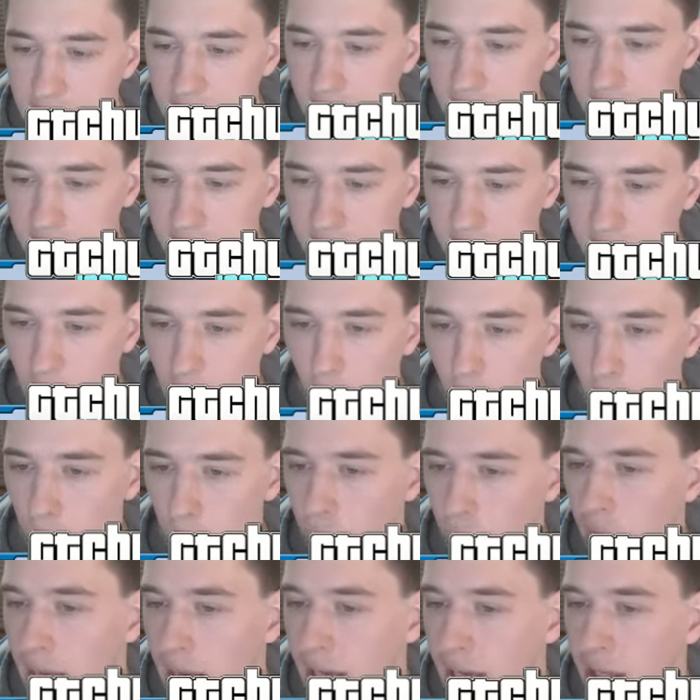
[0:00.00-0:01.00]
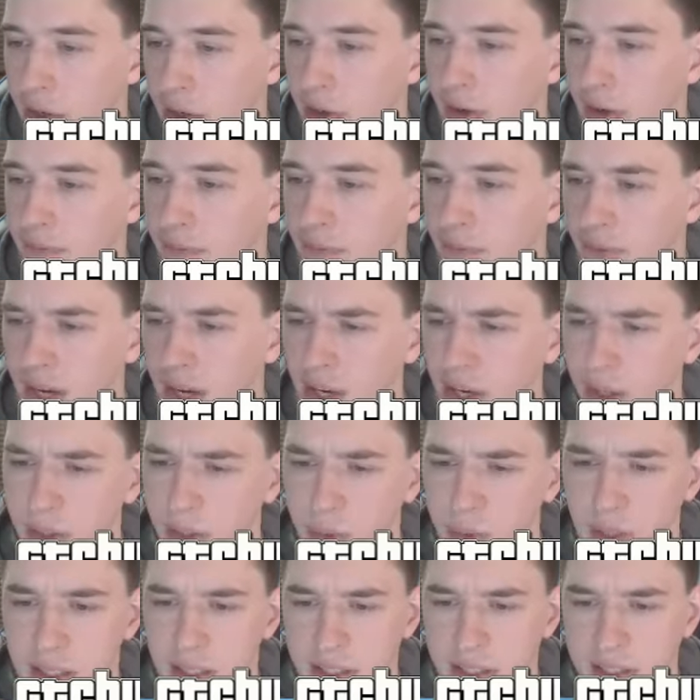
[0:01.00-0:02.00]
lowrider. Very
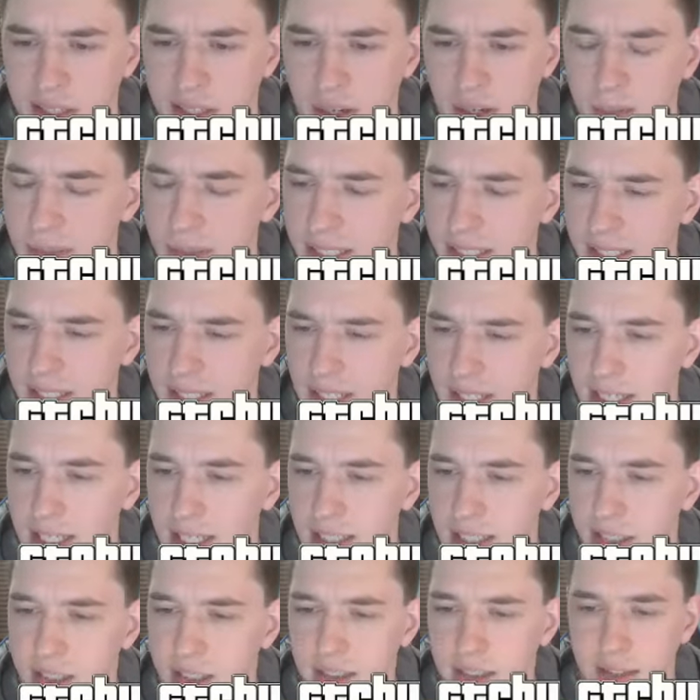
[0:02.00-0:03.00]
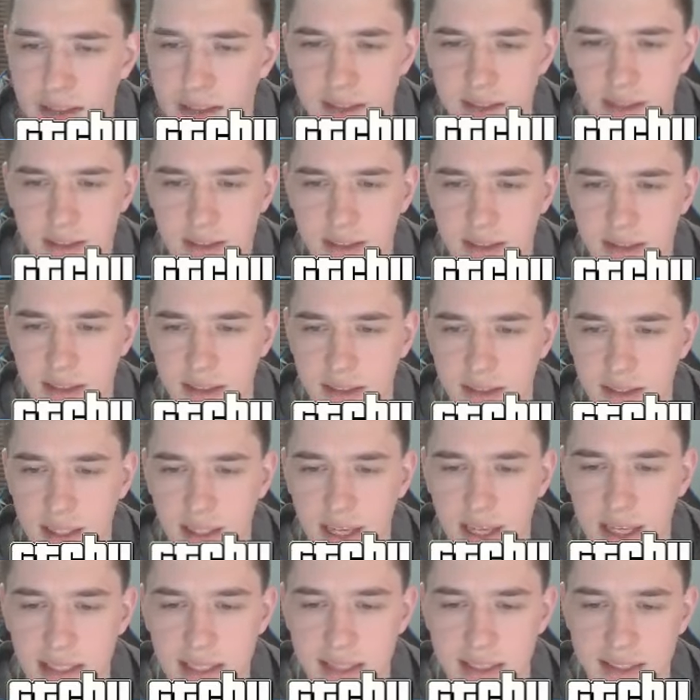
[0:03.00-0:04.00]
rusty. Oh my gosh.
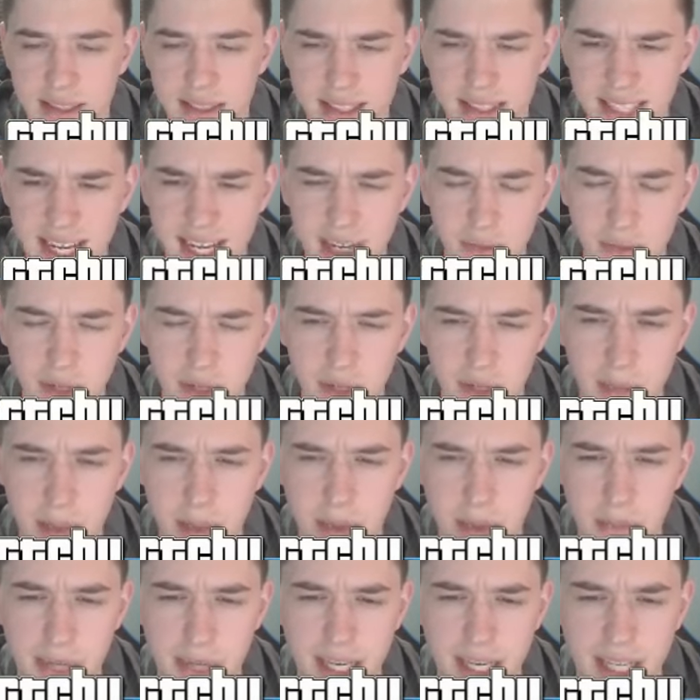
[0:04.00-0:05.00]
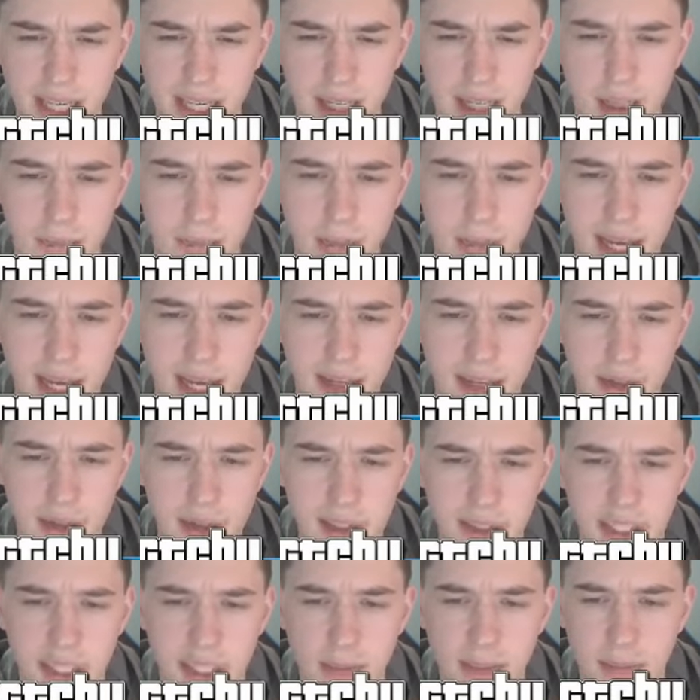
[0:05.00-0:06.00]
Is this guy even going to be able to make it into the back, or
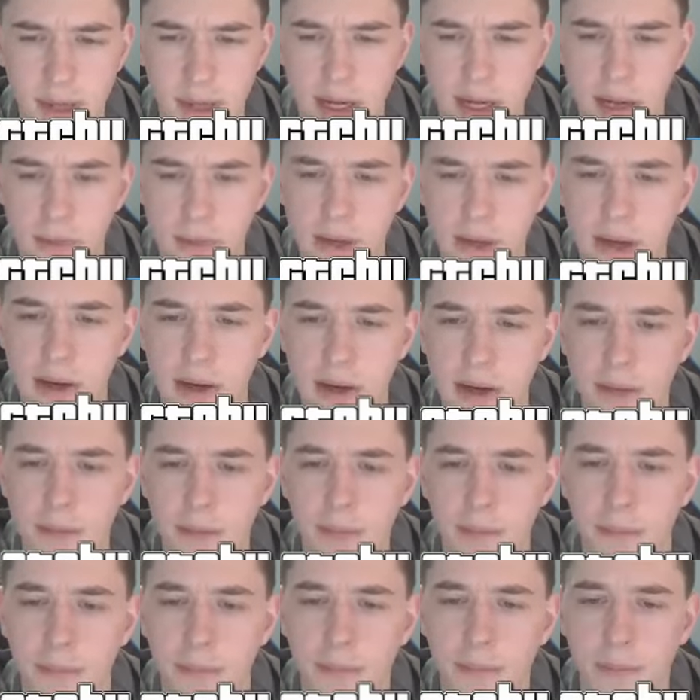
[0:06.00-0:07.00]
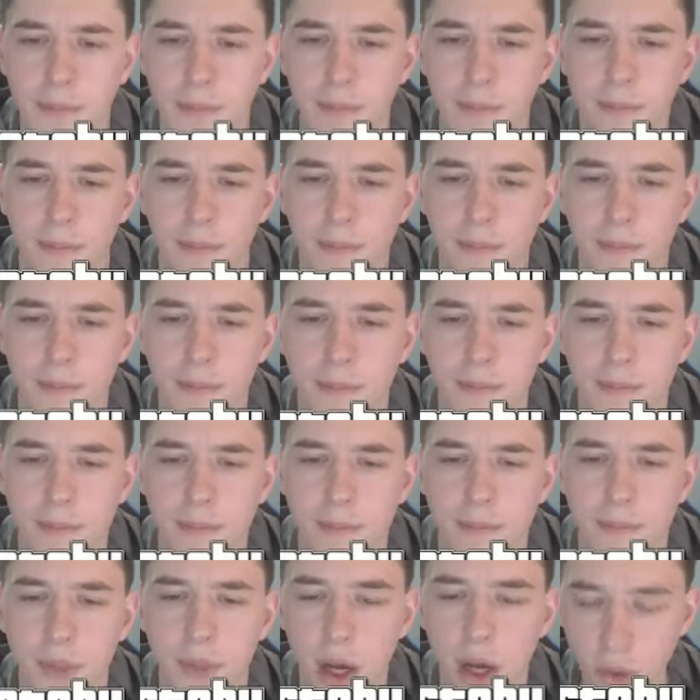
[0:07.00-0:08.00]
is he going to bottom out?
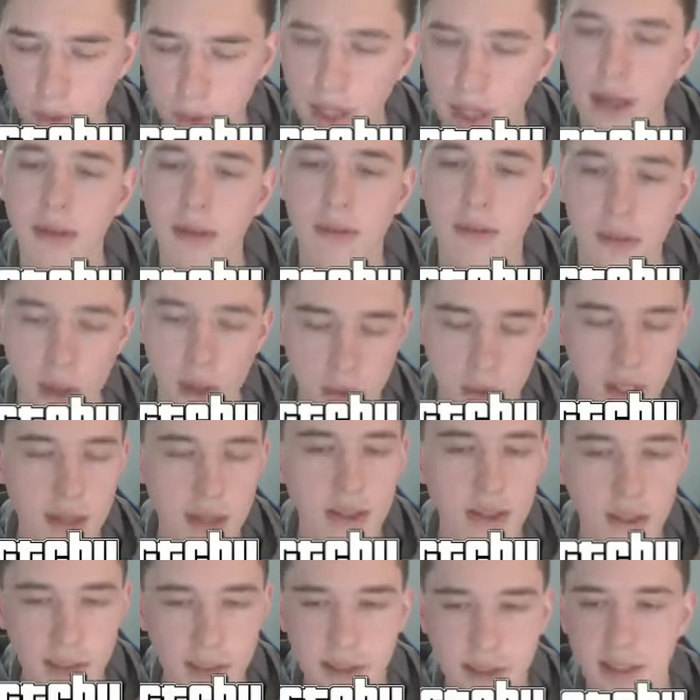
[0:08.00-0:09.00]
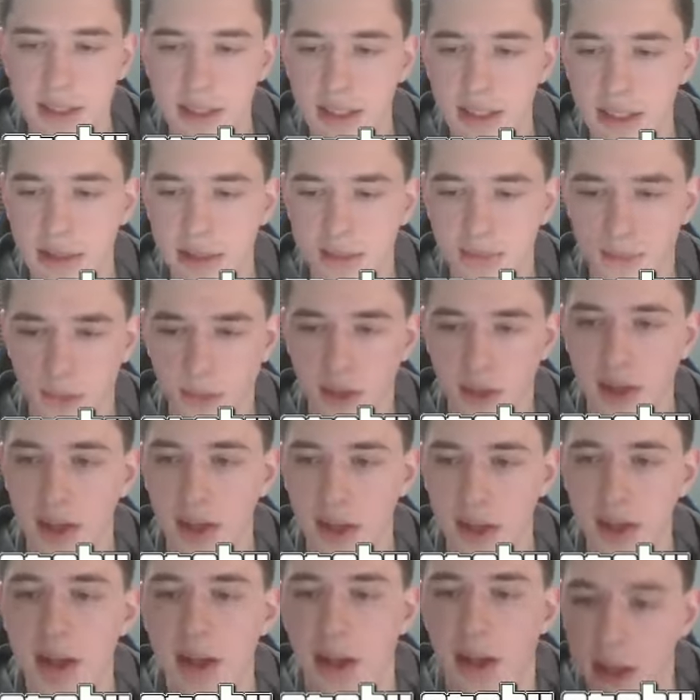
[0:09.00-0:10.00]
Okay. Okay. Good to see.
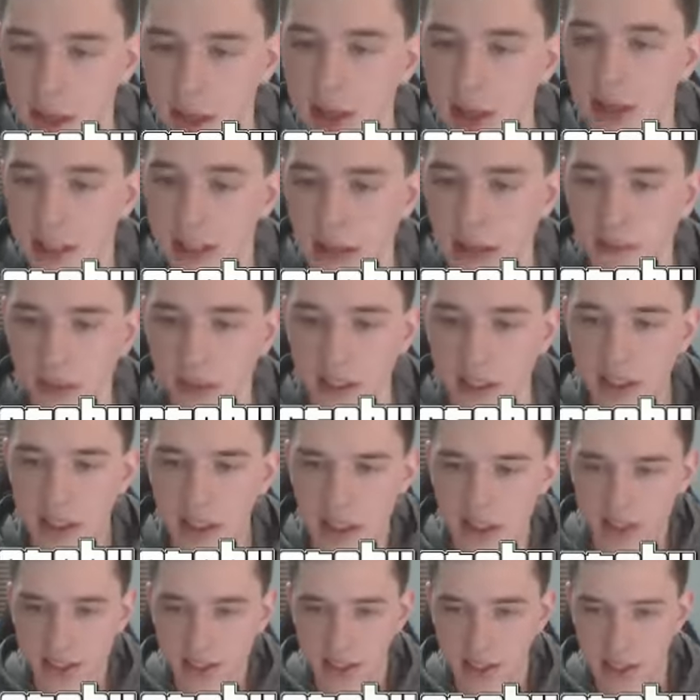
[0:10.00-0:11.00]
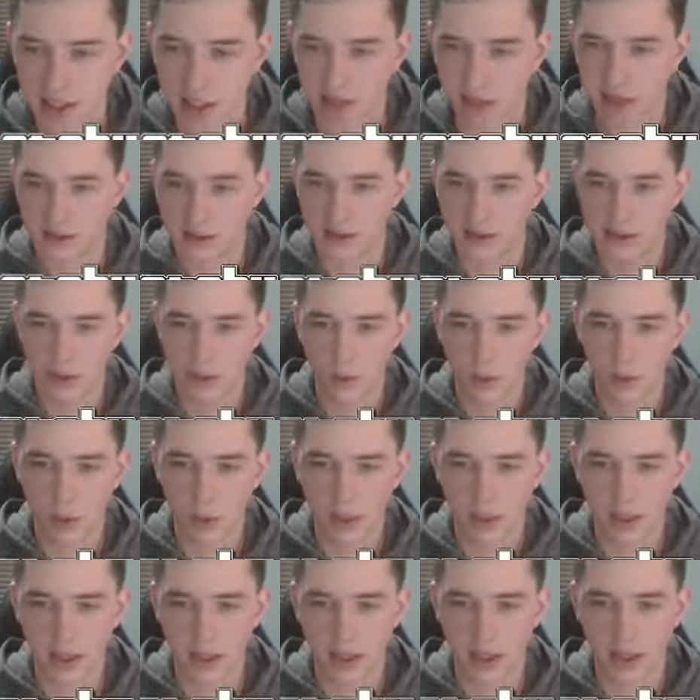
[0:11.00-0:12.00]
Definitely good to see there. So what
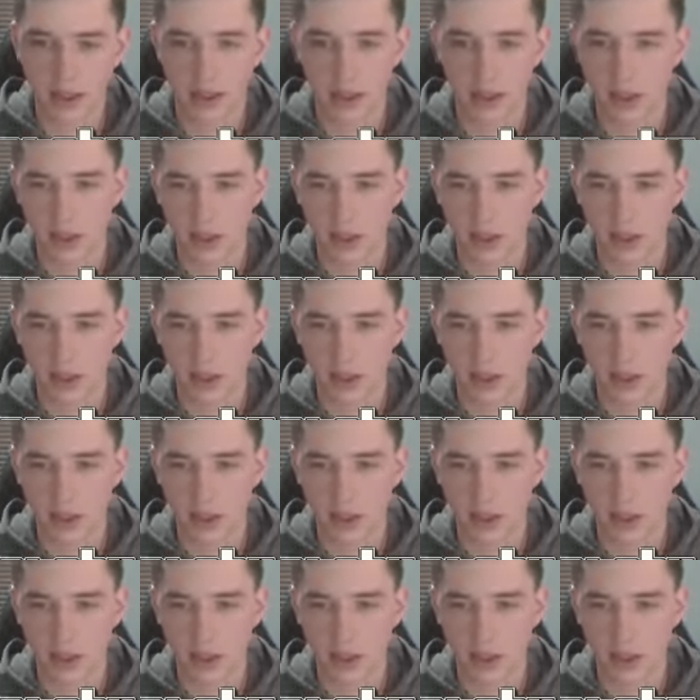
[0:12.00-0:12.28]
we're going to do